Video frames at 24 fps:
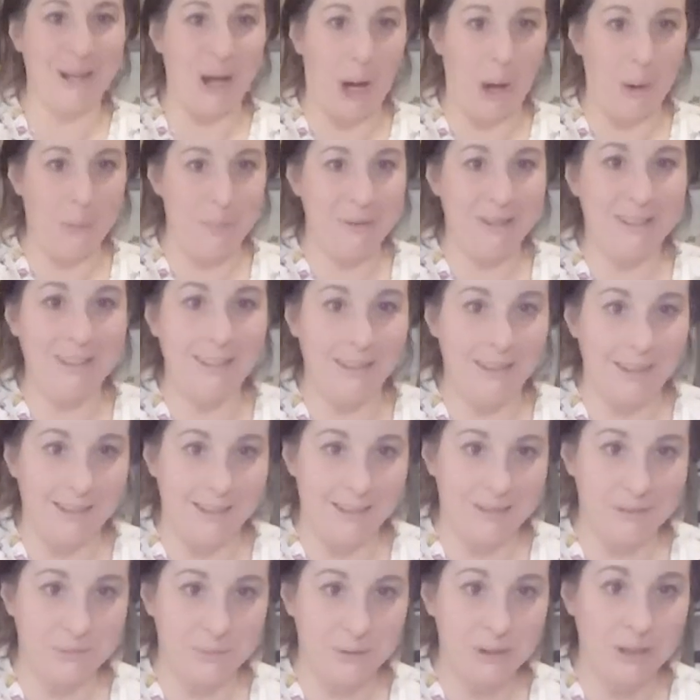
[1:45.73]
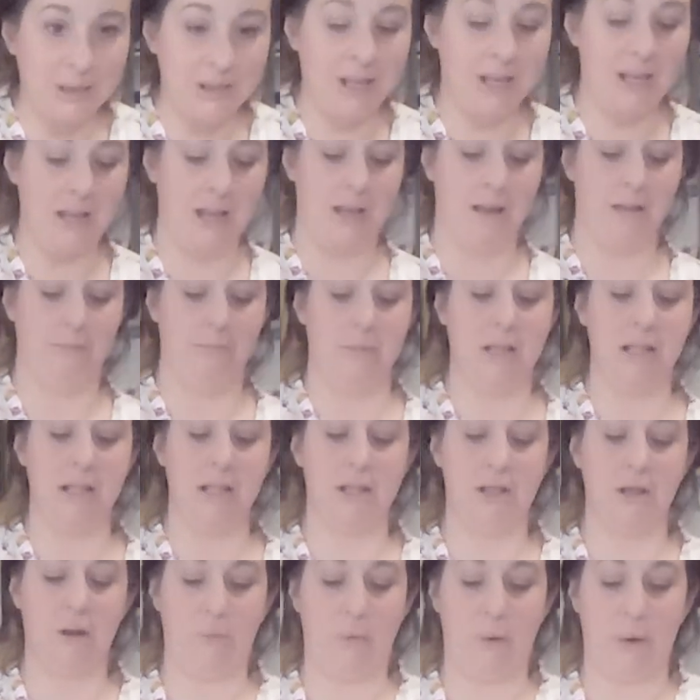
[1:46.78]
up here.
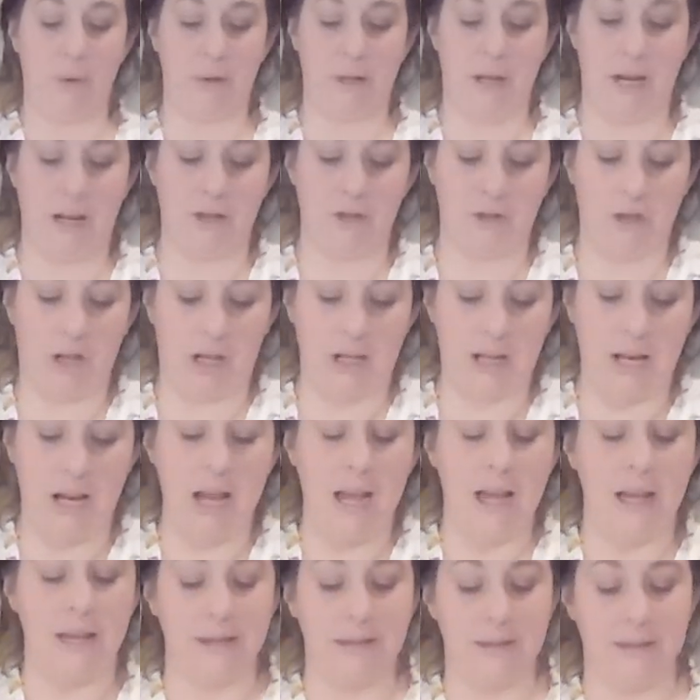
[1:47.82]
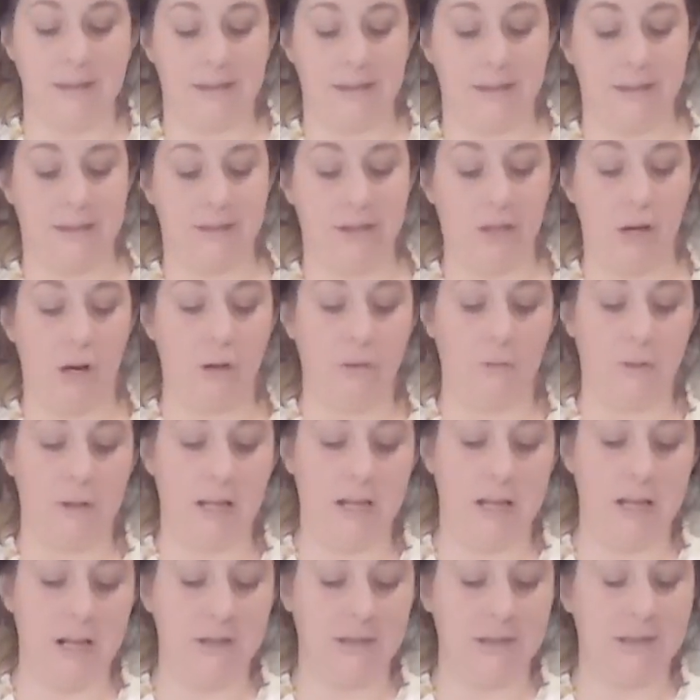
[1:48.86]
Medial rotation. So
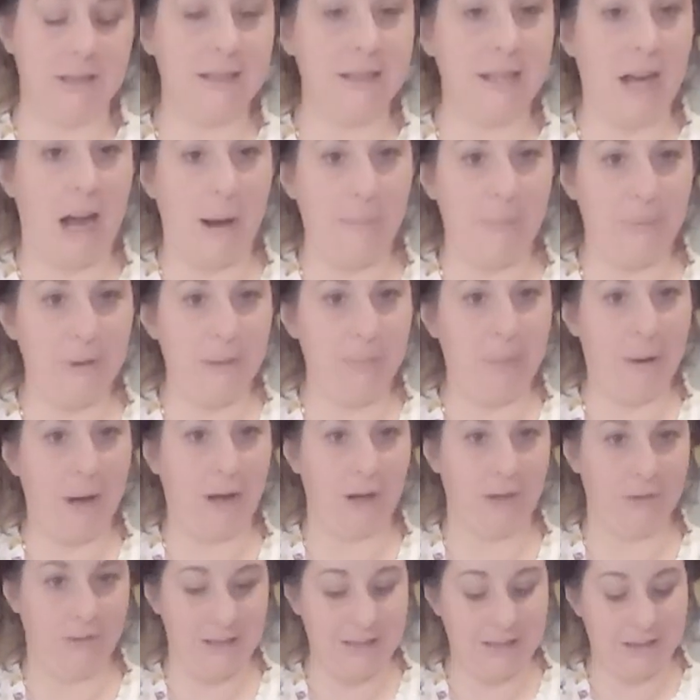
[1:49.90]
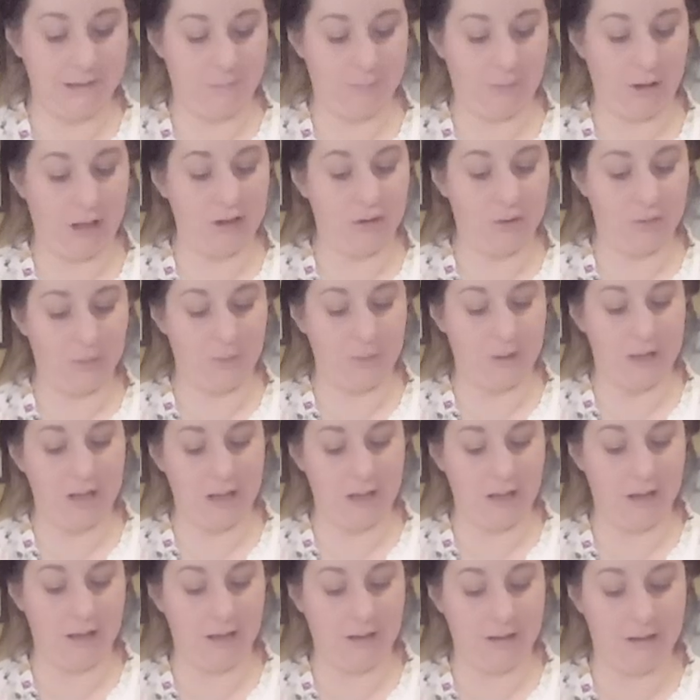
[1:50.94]
here's the top of the pelvis, right through
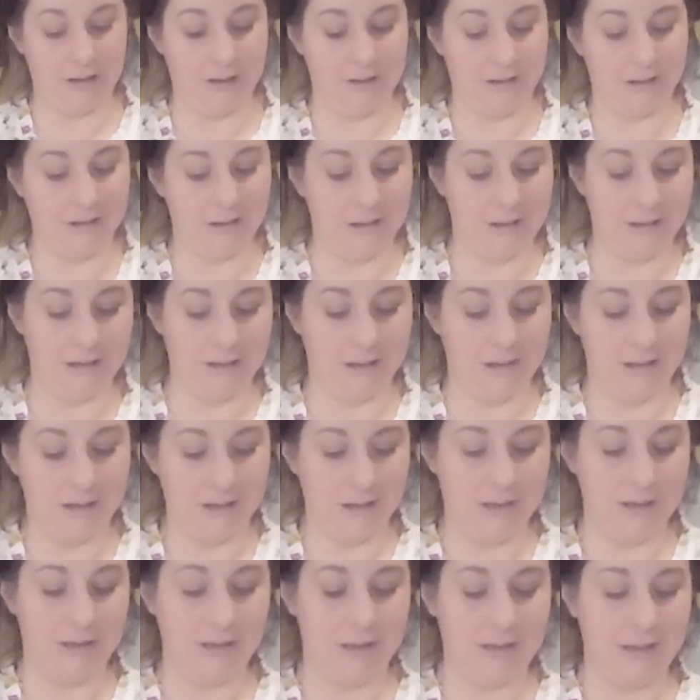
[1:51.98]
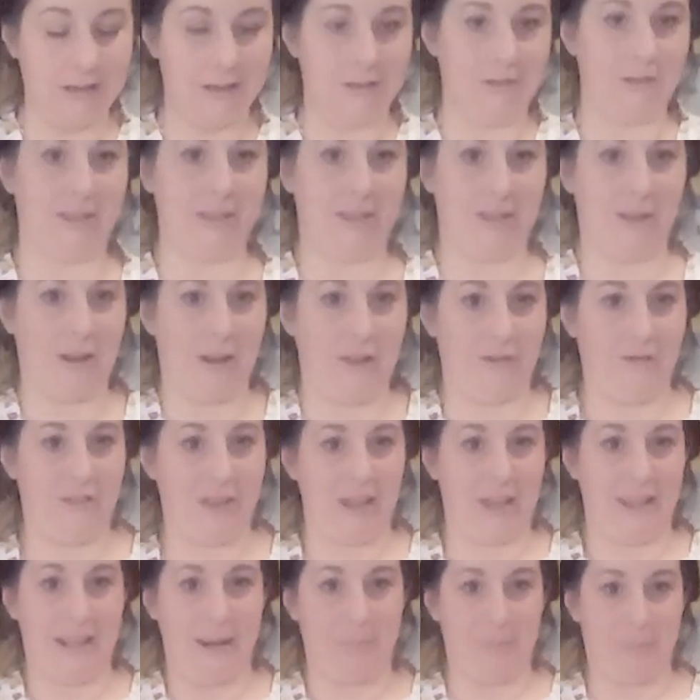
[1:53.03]
here. So you can feel
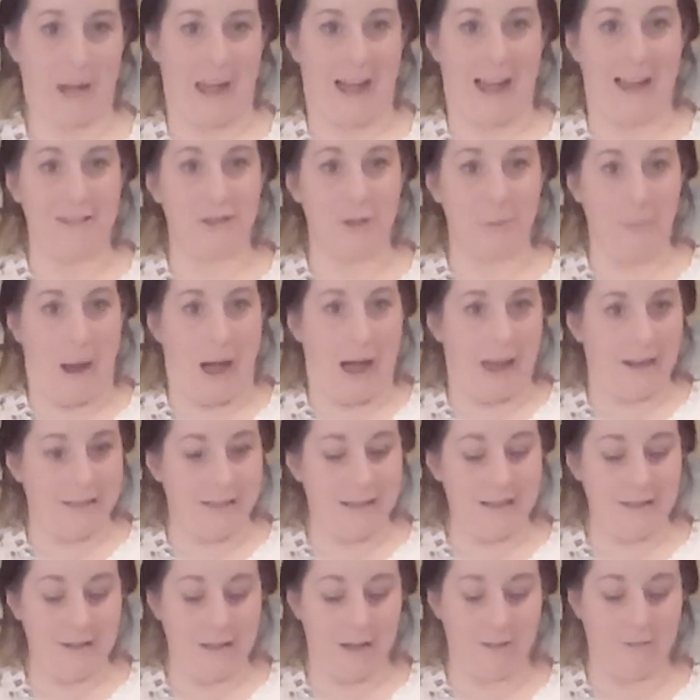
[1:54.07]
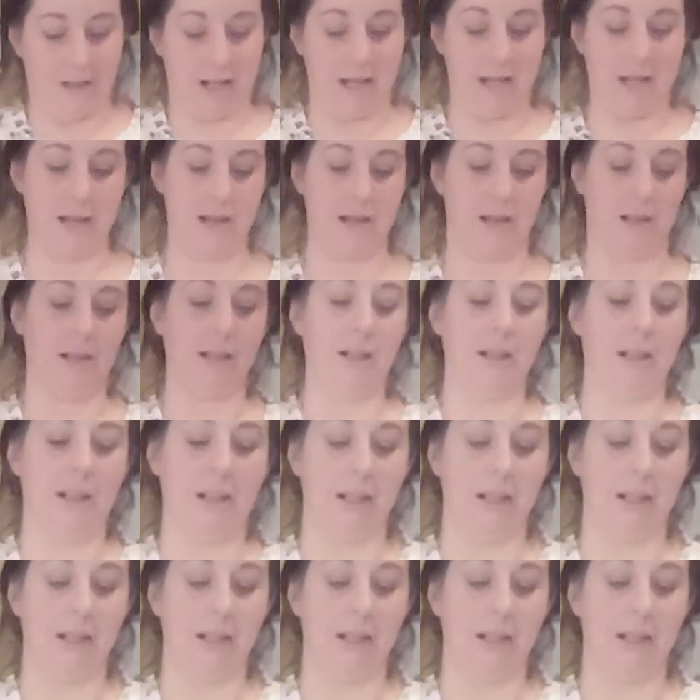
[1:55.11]
it up on your body, right here.